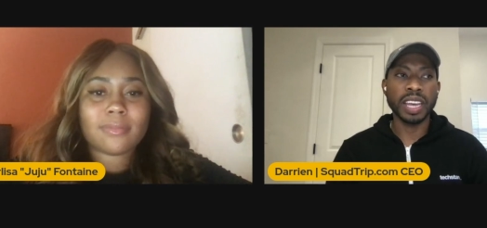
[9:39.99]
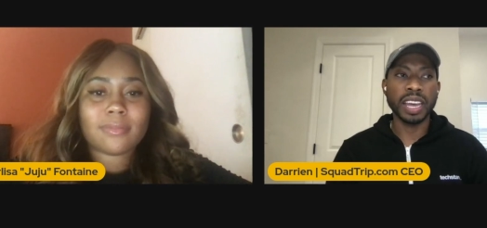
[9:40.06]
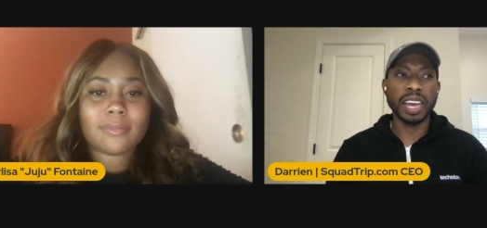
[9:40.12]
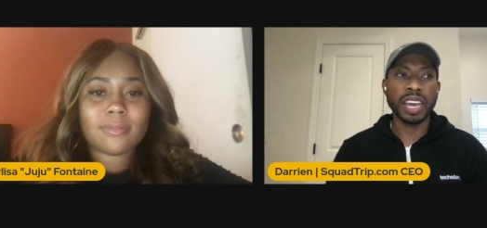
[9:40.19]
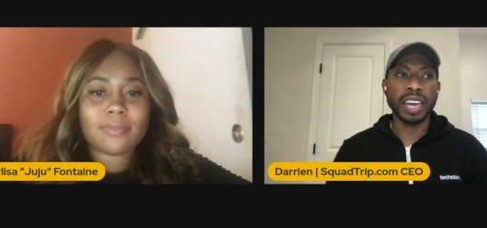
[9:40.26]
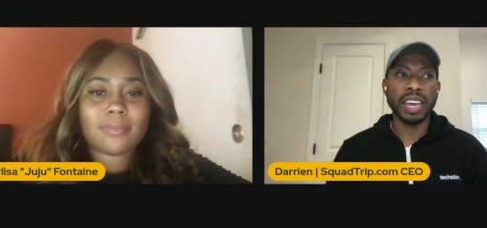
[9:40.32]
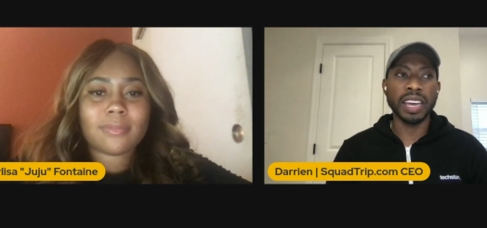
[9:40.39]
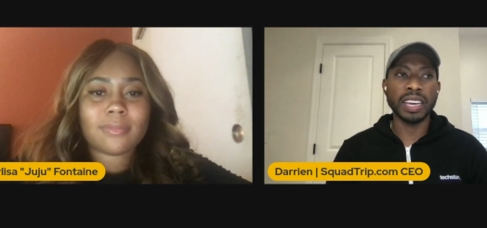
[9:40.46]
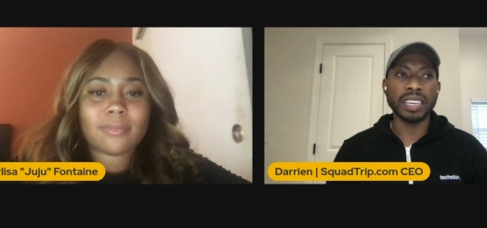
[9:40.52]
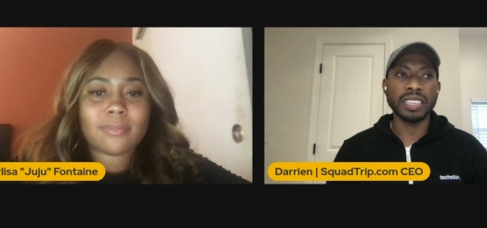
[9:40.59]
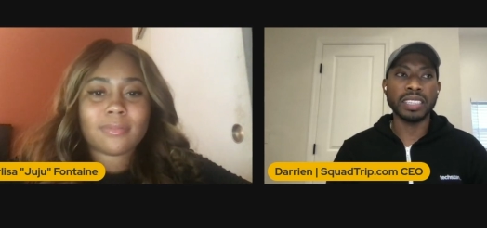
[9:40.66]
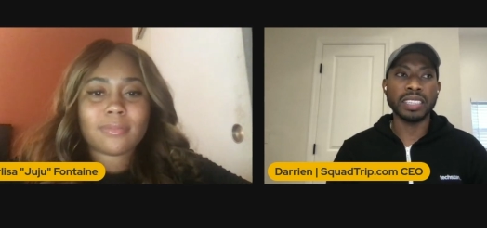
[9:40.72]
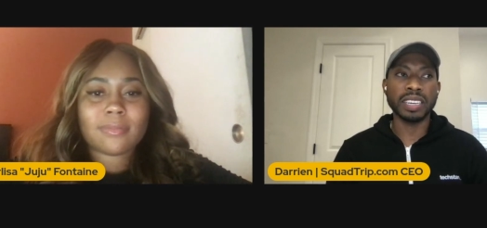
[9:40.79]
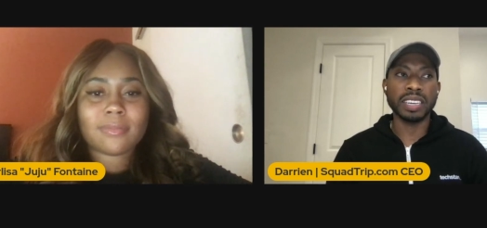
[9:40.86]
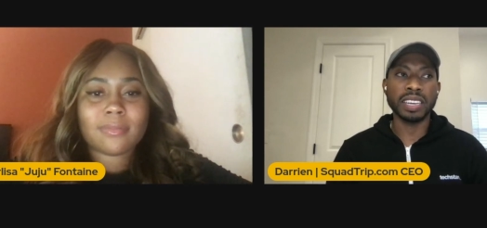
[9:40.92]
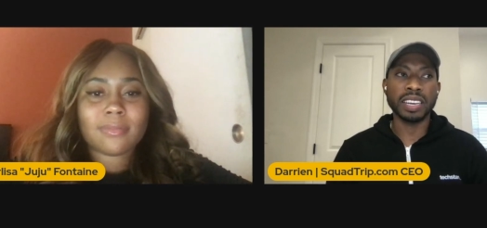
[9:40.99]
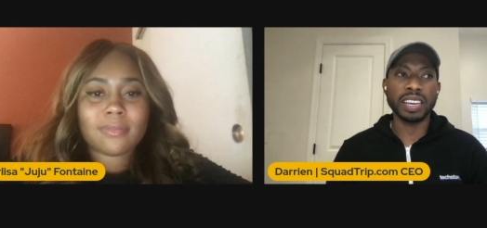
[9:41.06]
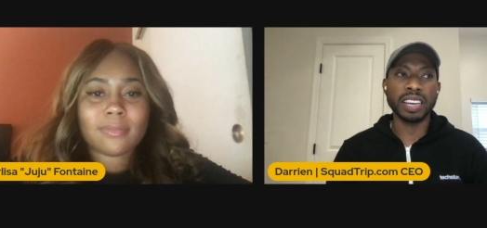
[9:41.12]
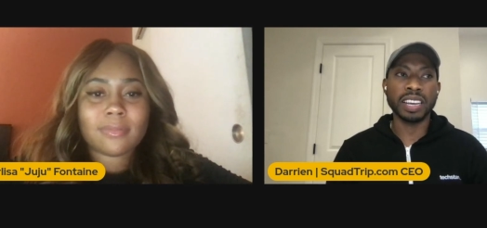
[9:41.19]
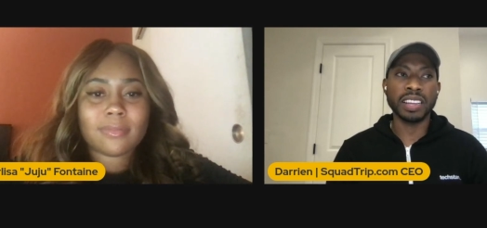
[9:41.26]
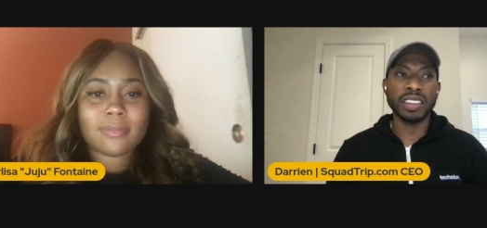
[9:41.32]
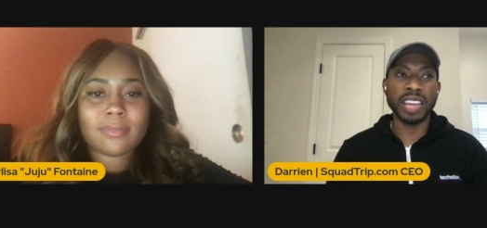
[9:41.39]
Speaker 1: And
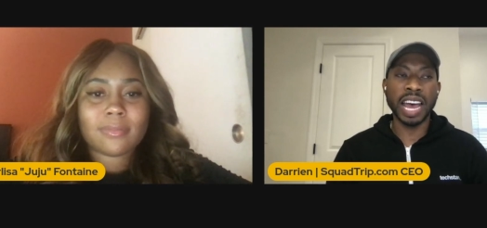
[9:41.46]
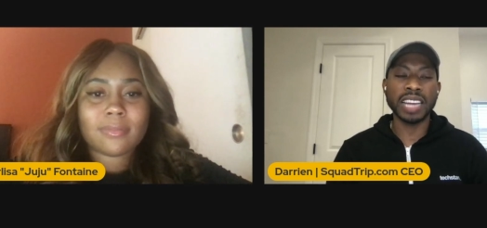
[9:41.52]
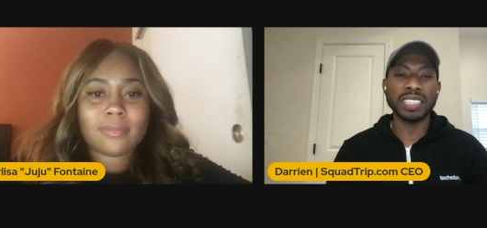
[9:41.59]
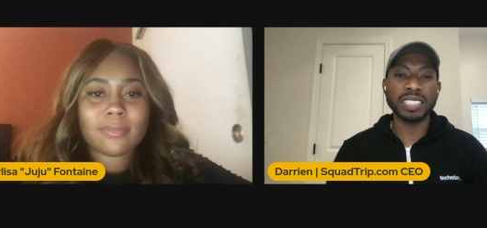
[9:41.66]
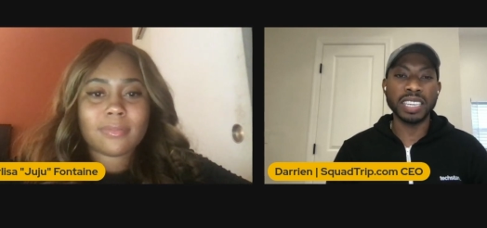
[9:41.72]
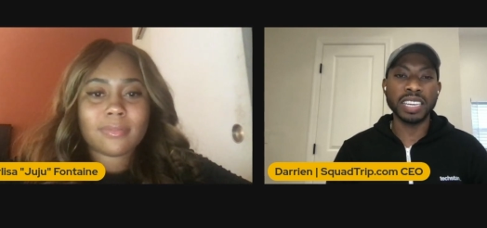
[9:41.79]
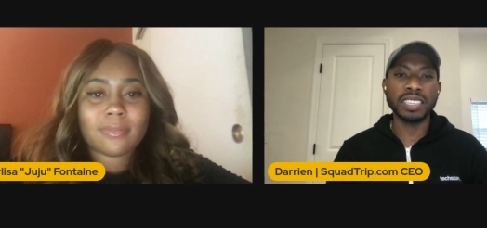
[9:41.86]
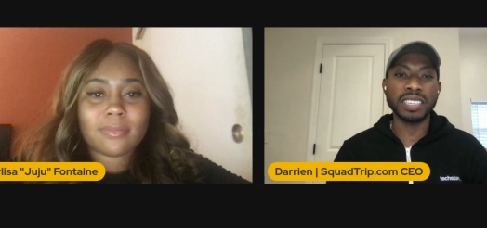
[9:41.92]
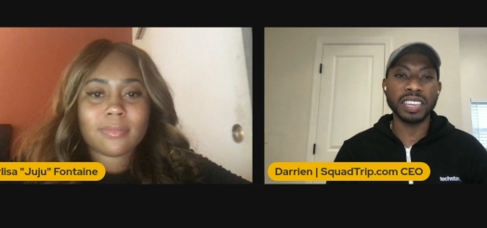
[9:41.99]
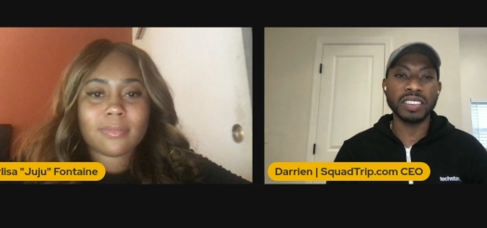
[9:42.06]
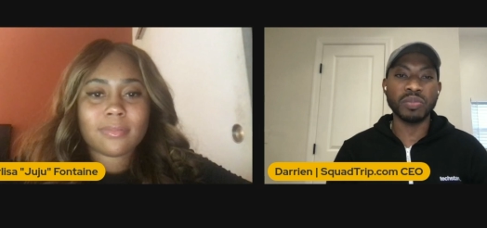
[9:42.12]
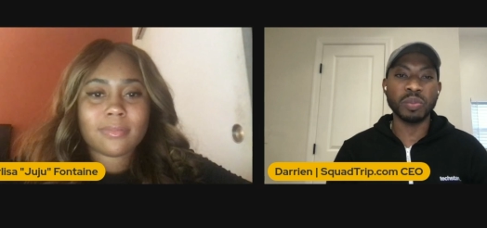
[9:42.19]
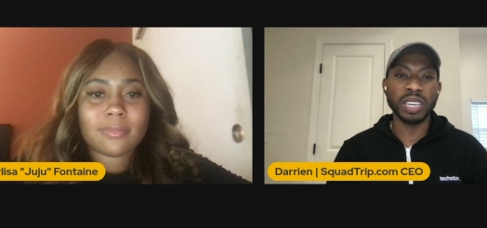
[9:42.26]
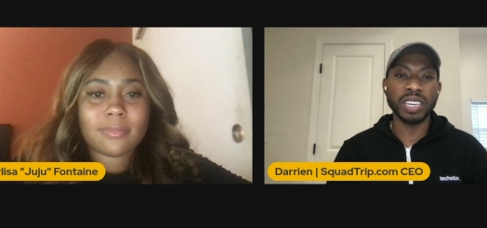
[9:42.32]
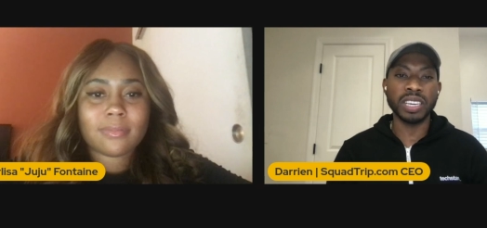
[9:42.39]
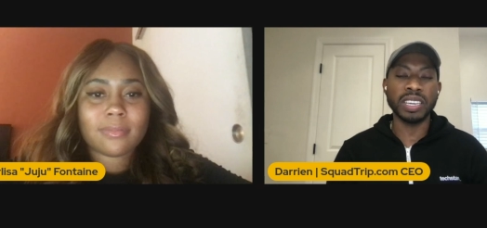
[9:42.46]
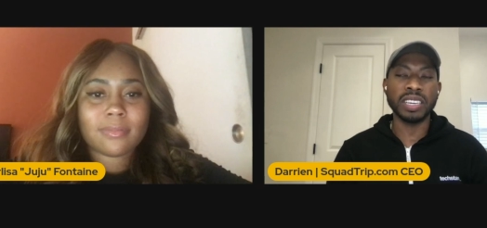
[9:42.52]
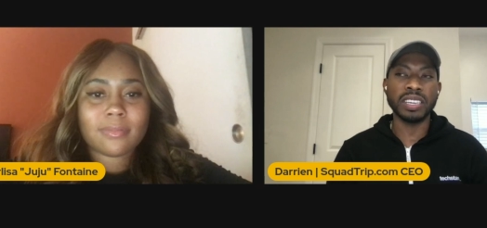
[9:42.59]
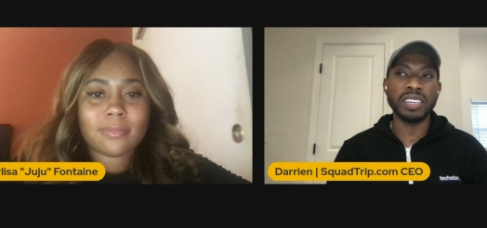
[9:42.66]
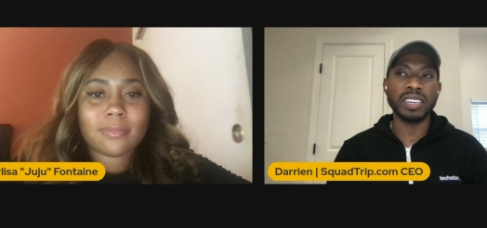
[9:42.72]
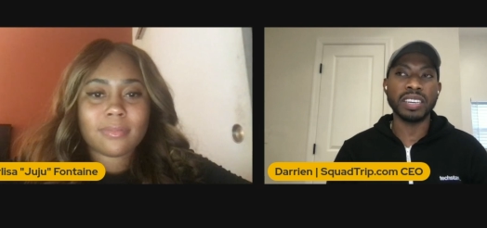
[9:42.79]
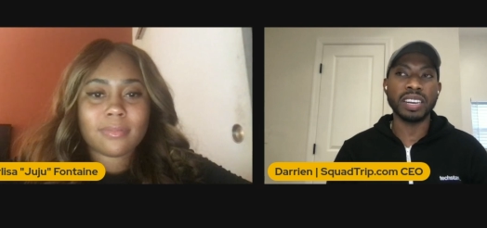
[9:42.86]
that did give
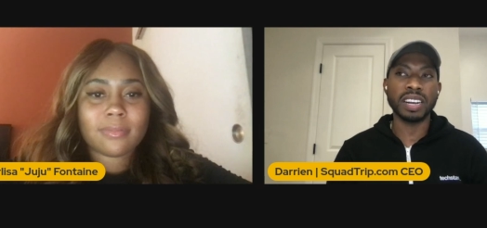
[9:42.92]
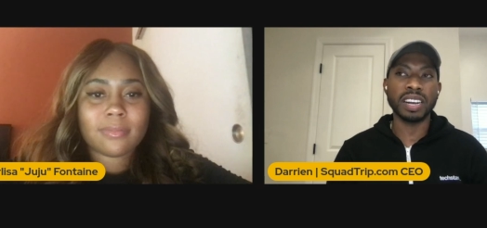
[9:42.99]
me